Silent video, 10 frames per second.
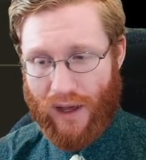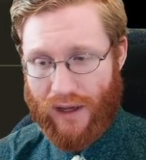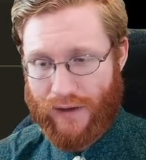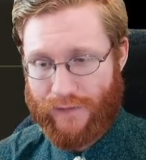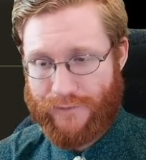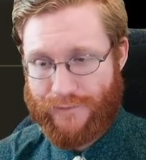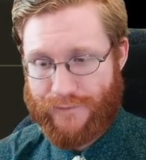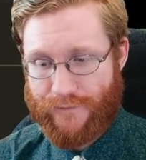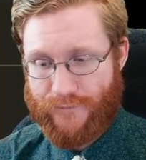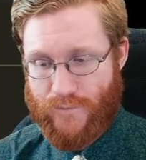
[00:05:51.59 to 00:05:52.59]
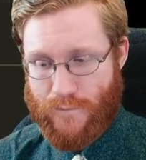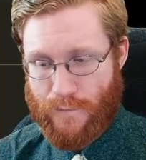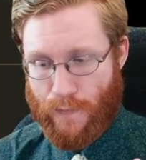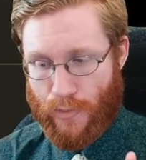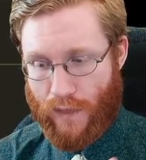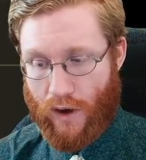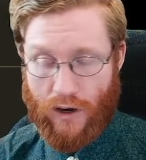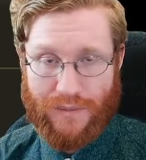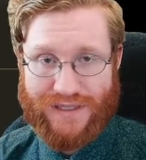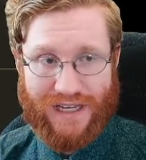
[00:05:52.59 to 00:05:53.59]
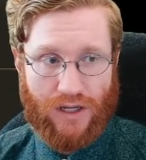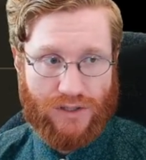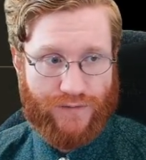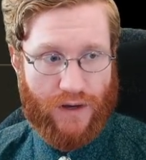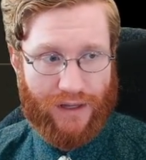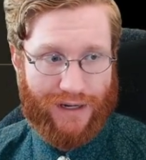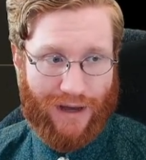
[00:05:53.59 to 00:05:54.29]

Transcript: of Armazel's folly.